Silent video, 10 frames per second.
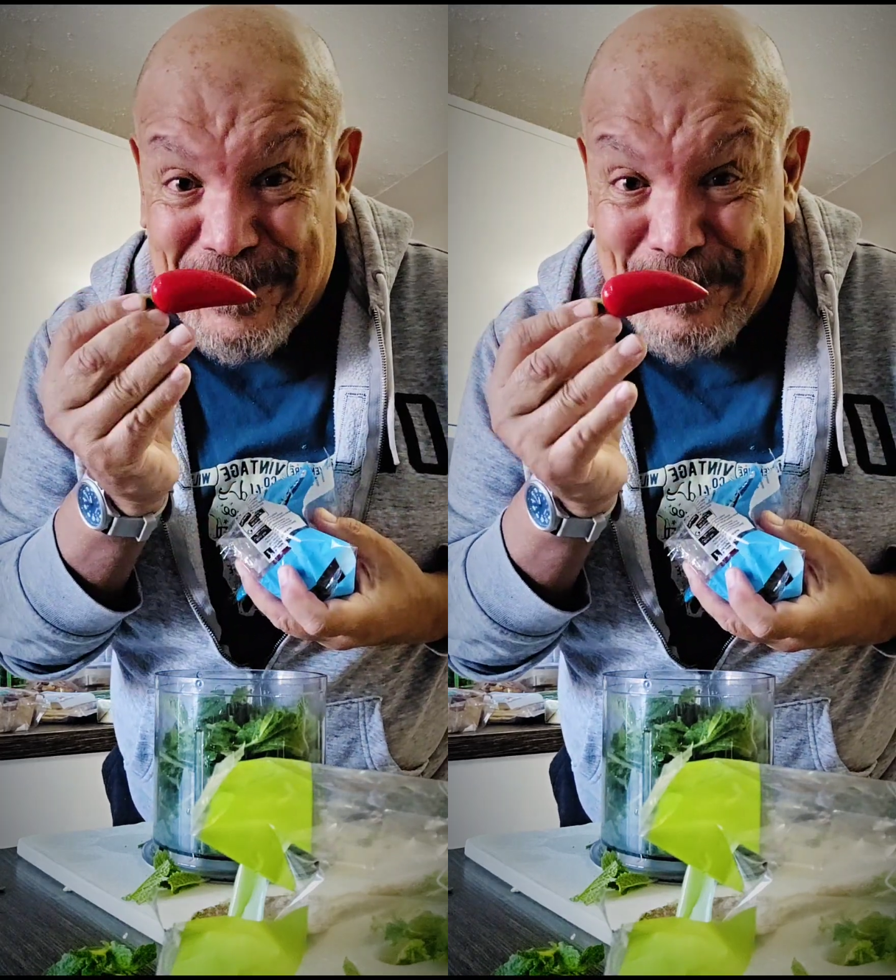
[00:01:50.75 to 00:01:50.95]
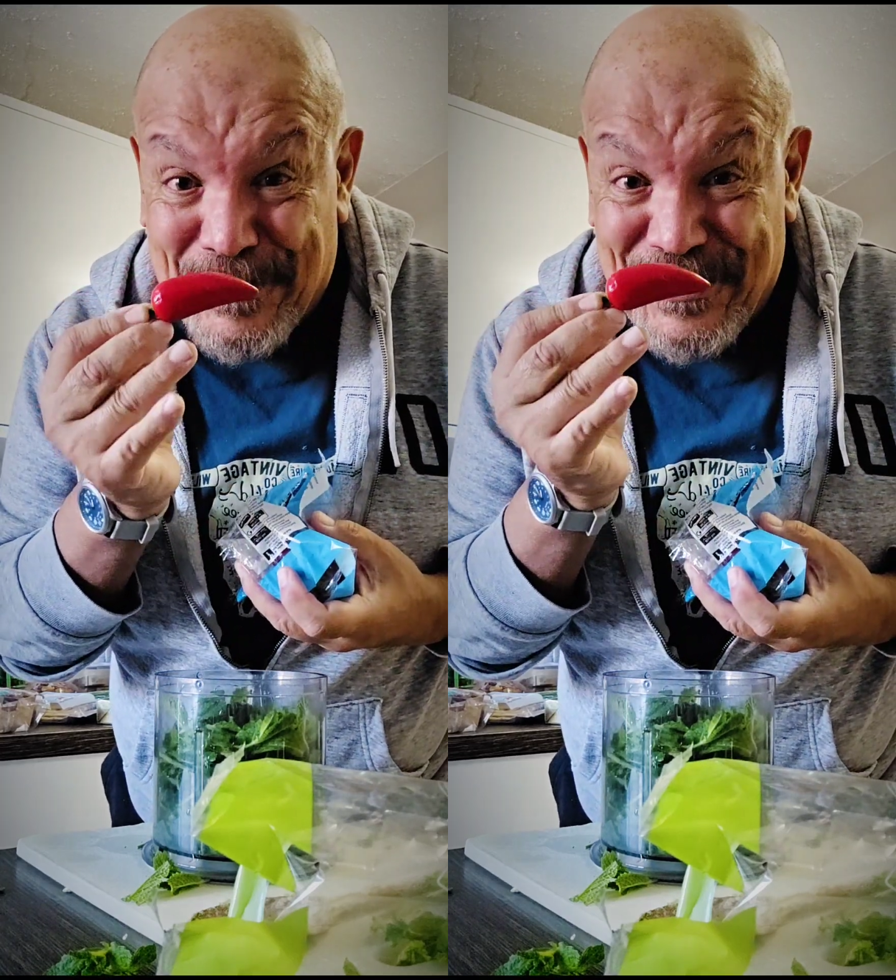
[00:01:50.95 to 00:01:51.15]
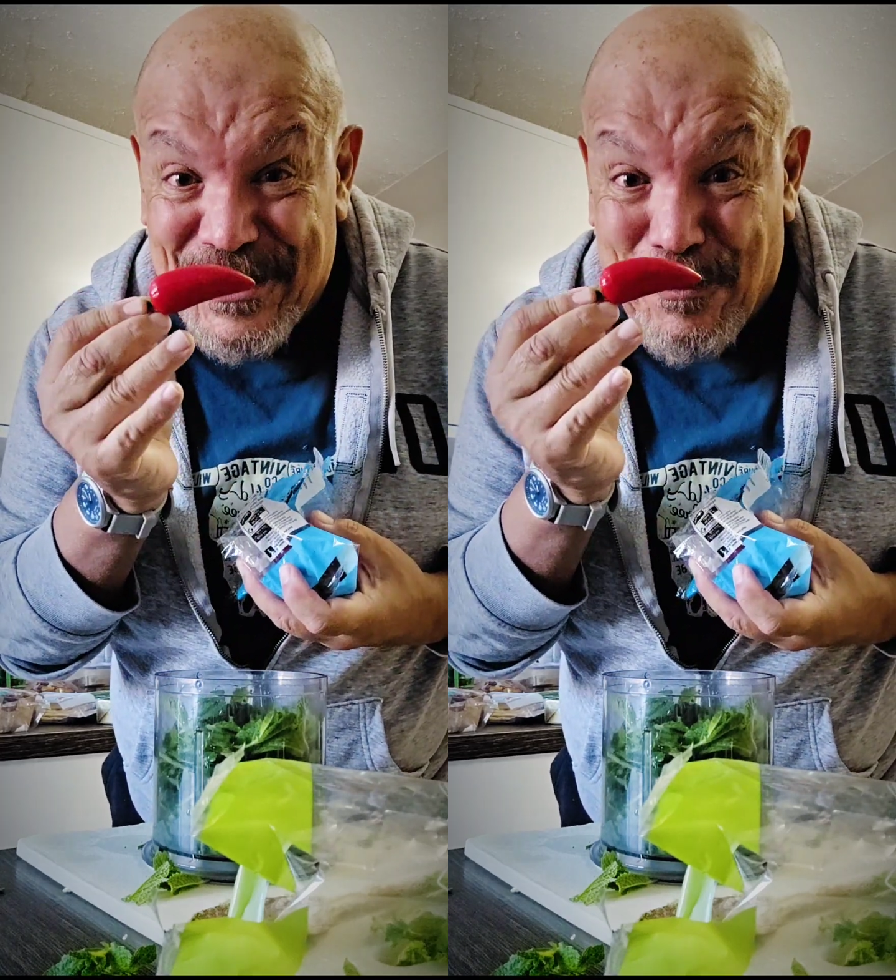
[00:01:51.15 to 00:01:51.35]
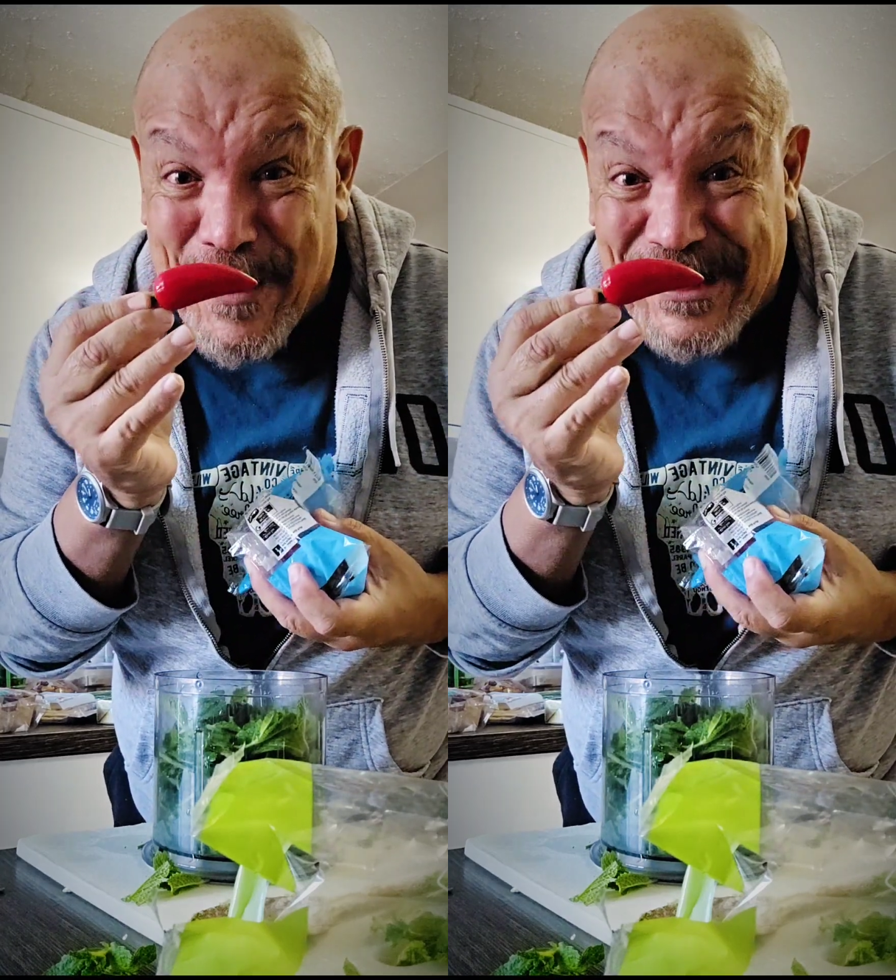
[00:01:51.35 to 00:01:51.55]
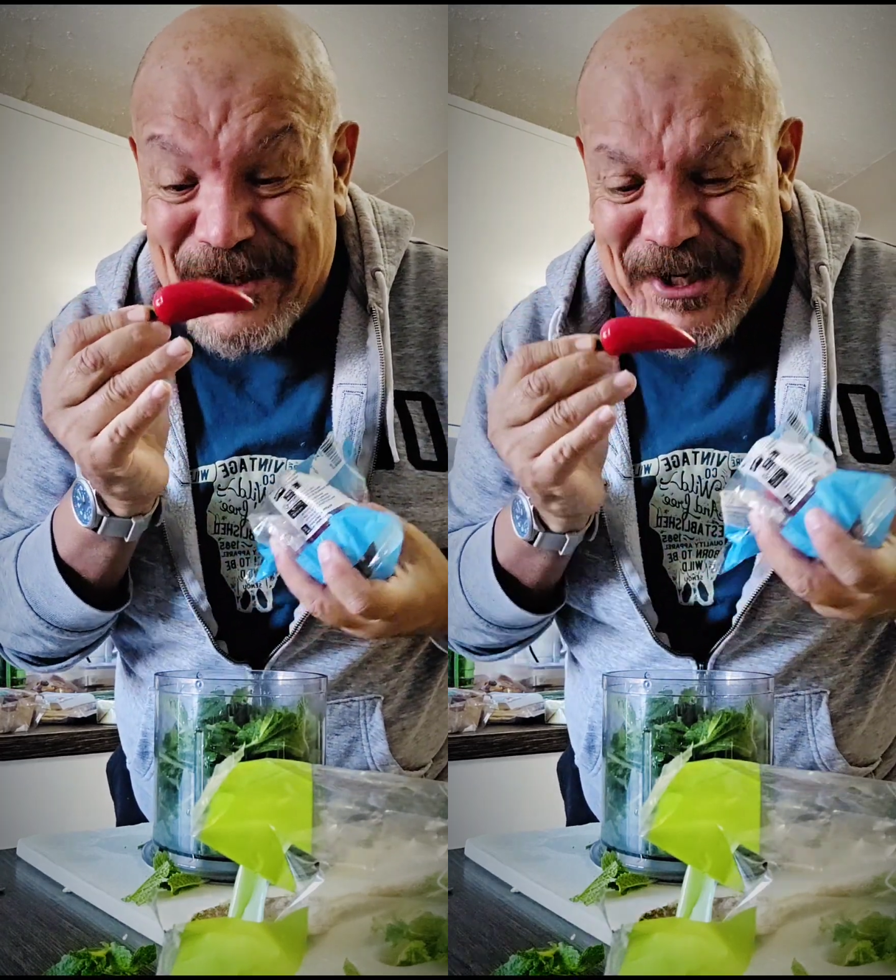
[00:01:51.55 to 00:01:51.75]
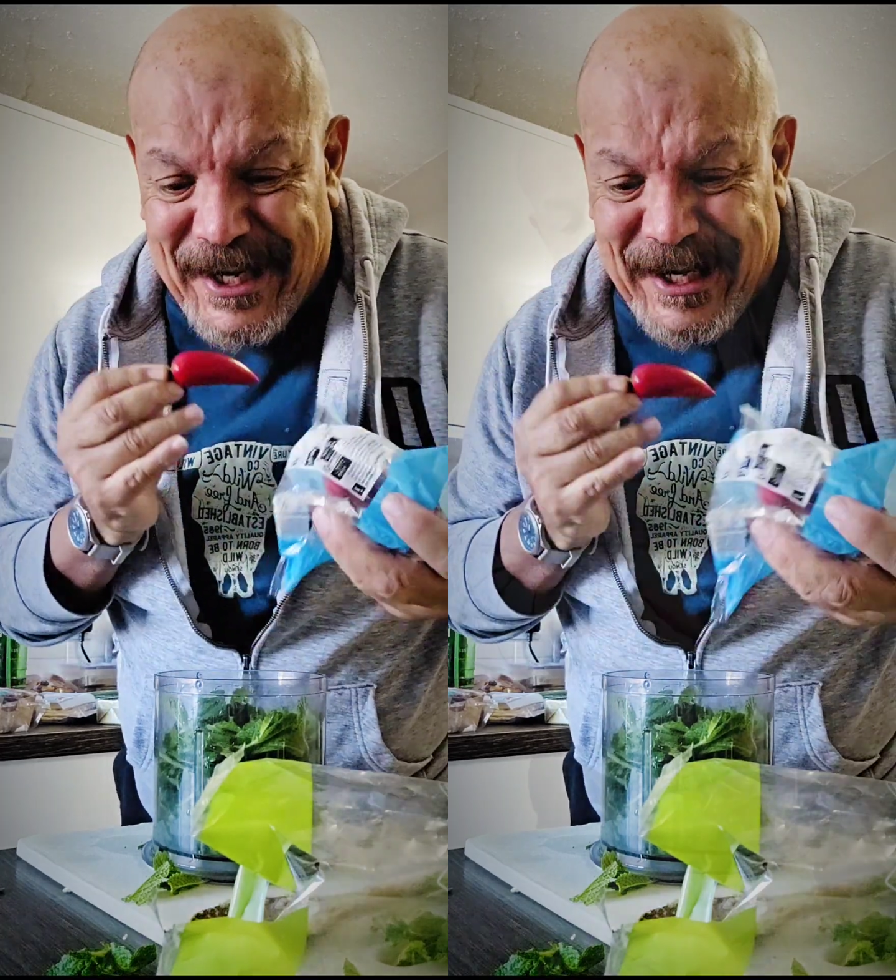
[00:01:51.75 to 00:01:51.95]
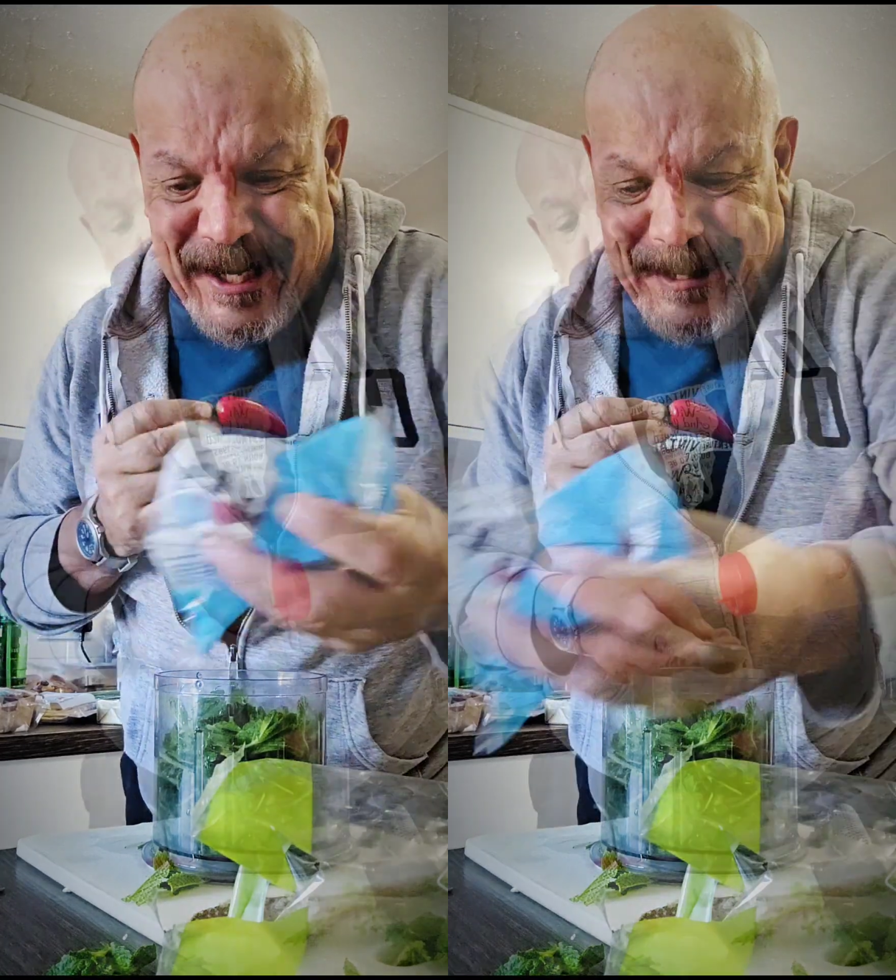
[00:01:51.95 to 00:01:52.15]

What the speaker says: to put 1 chili.